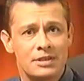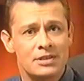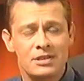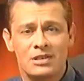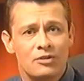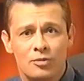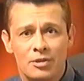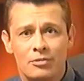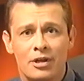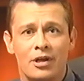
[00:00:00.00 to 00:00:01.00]
things can never
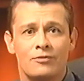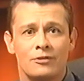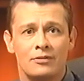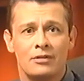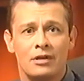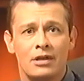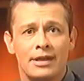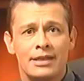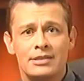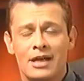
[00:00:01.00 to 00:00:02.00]
be recovered.
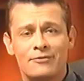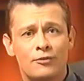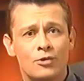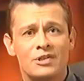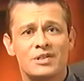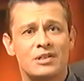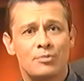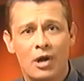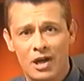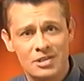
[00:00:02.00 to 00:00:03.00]
Time focused in a
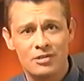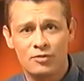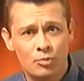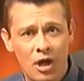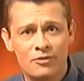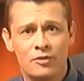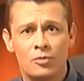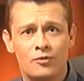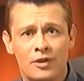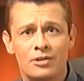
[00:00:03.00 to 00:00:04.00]
positive and
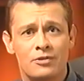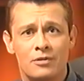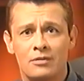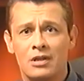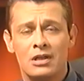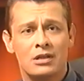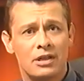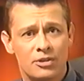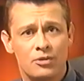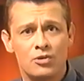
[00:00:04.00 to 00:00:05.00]
profitable venture,
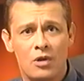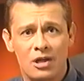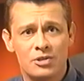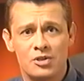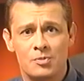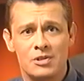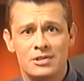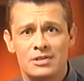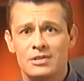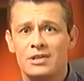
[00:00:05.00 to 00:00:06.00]
like your new auctions
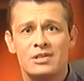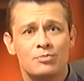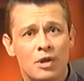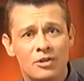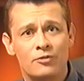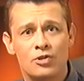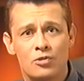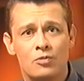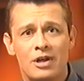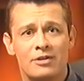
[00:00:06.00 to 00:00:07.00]
business, is a
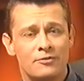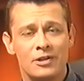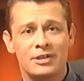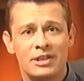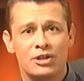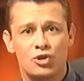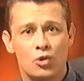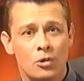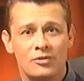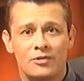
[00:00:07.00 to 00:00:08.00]
beneficial way of feeling in
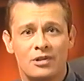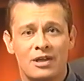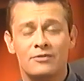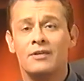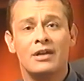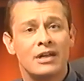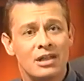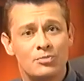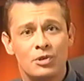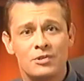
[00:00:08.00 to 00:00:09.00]
control of your life,
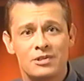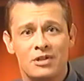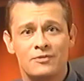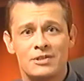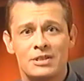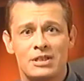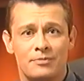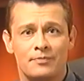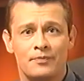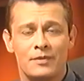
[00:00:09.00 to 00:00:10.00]
and it builds self-esteem.